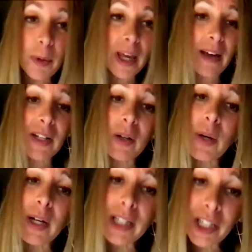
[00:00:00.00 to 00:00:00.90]
have any
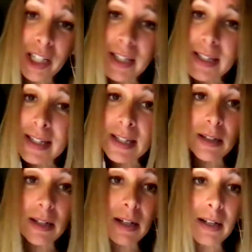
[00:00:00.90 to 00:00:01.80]
questions.
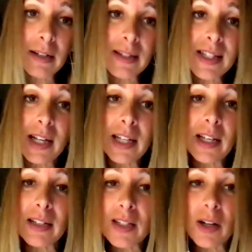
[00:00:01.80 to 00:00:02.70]
Sunny,
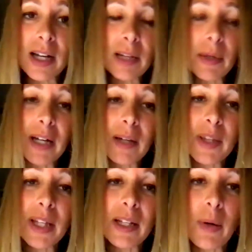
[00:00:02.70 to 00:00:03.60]
is there anybody
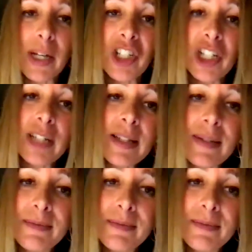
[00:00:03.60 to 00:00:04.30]
with any questions?